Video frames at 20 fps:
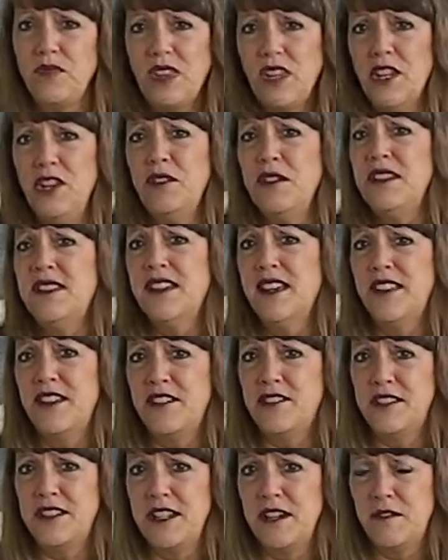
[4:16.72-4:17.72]
You can say
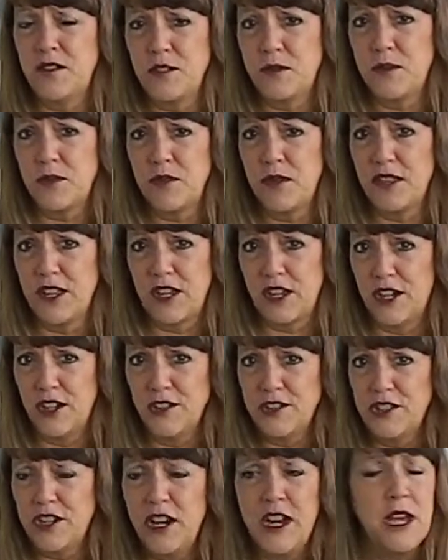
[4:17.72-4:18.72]
there's a difference between the
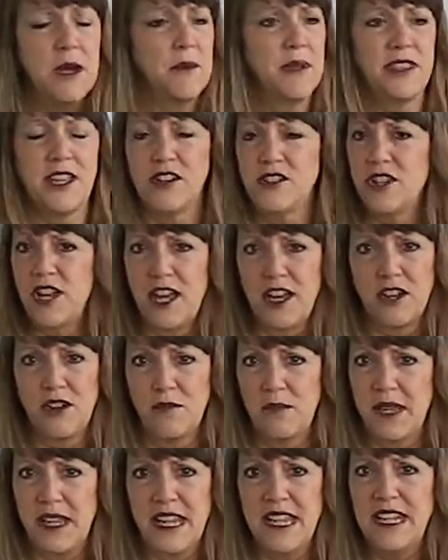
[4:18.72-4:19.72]
culture, but there's not going
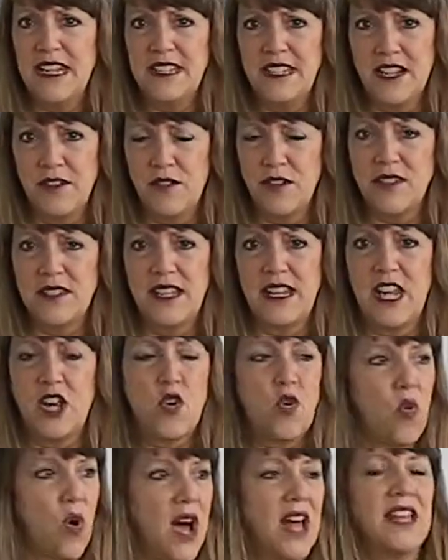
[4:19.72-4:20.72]
to be any difference in
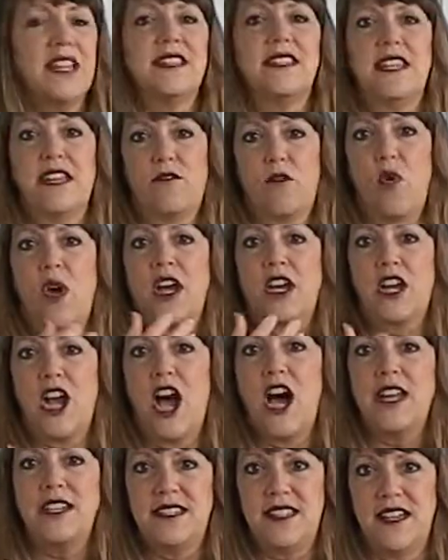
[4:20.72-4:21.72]
equality of what
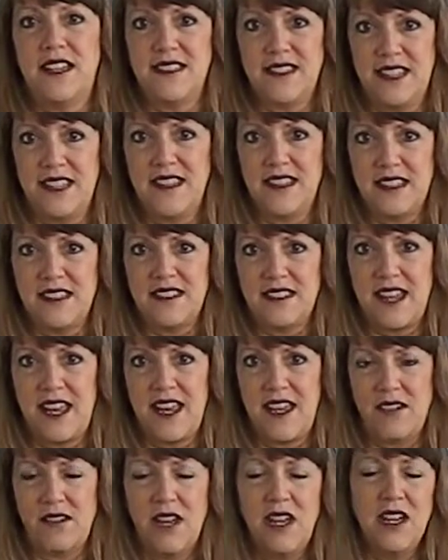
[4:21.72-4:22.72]
God does in this
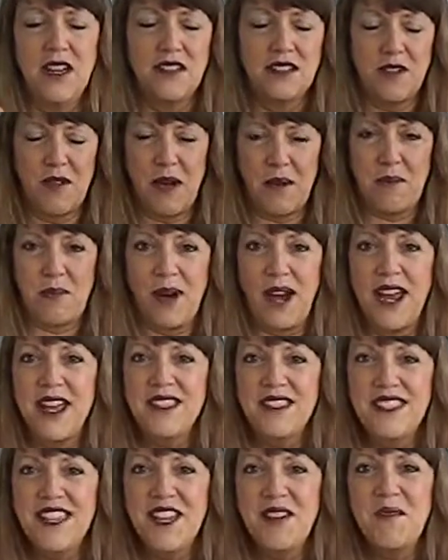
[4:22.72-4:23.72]
town. So I
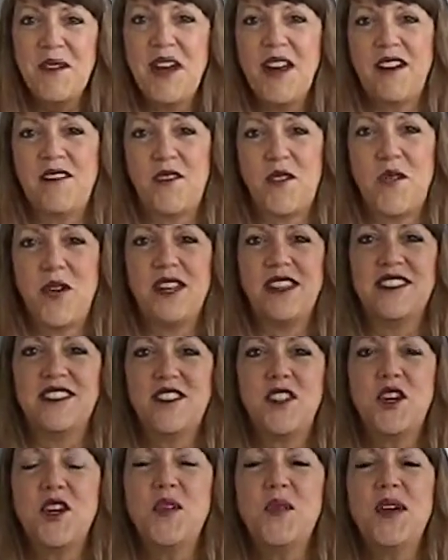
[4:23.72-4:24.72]
praise Him for what He's
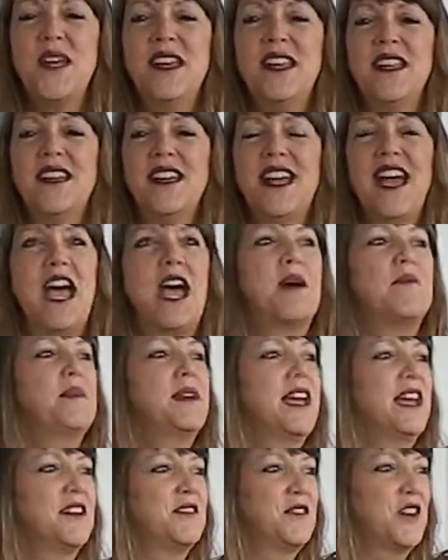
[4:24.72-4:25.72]
doing. Happy
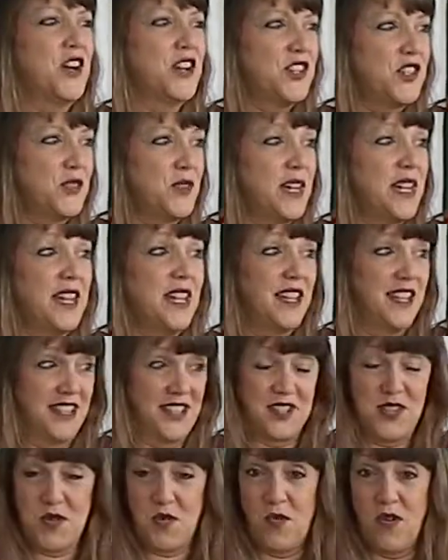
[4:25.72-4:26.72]
anniversary
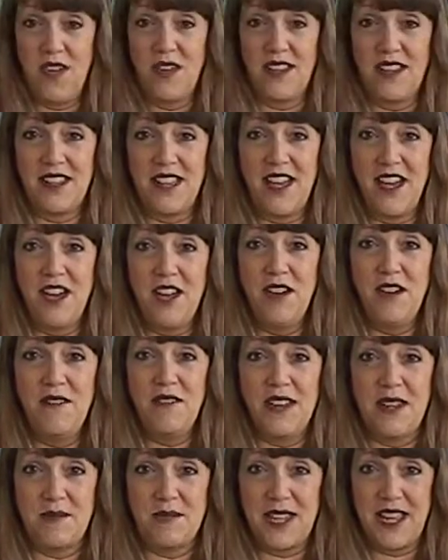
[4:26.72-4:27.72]
to Walnut Cove,
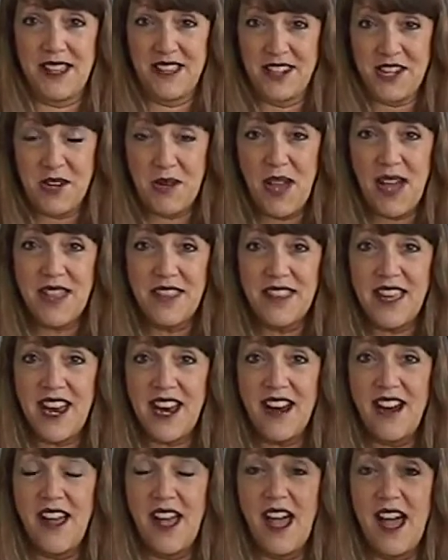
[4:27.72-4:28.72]
and I'm telling you out
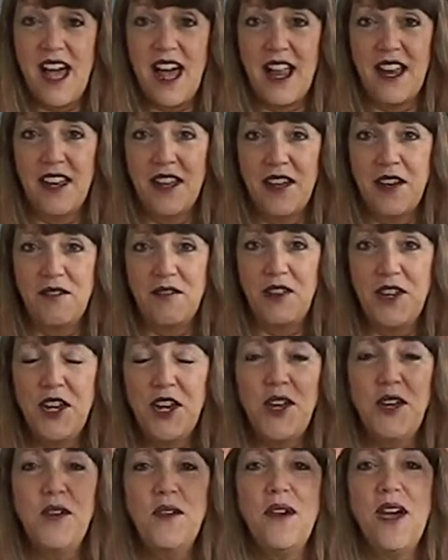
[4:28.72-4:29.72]
there, I love
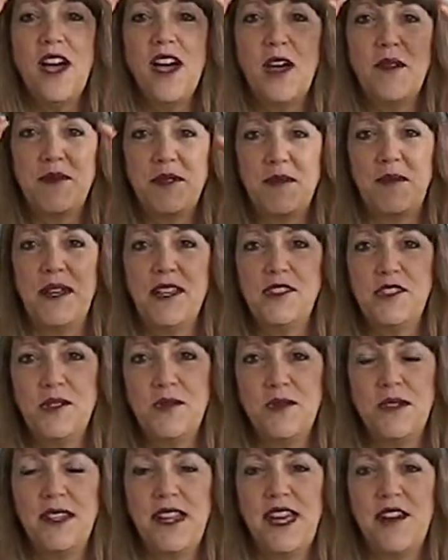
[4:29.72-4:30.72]
you. Hope to meet you
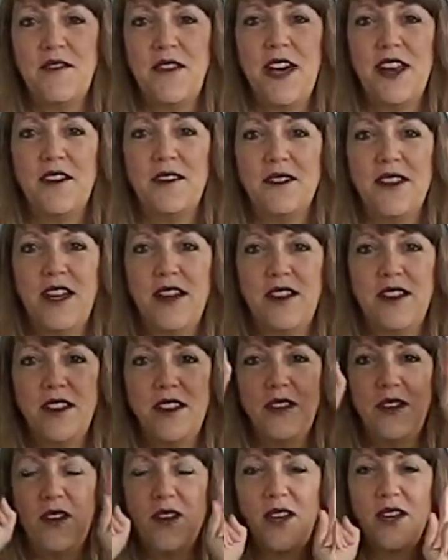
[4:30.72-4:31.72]
one day if I don't know
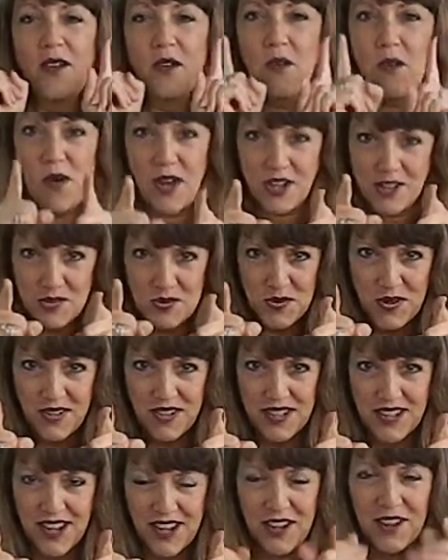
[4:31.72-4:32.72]
you. Watch
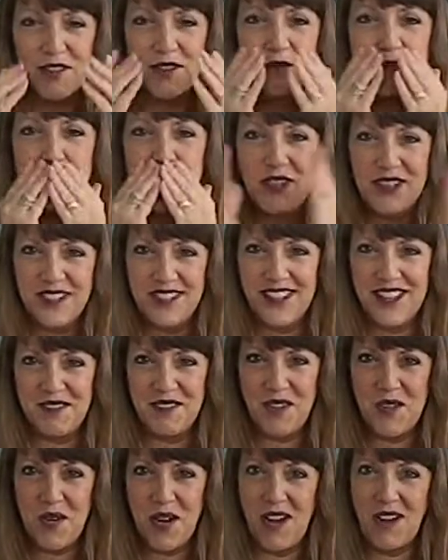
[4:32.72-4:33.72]
Walnut Cove. Love
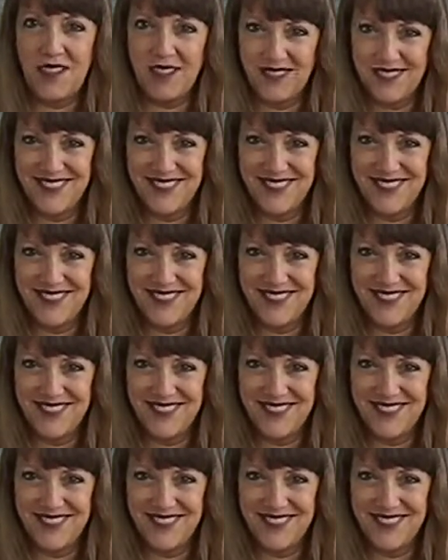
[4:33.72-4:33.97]
you all.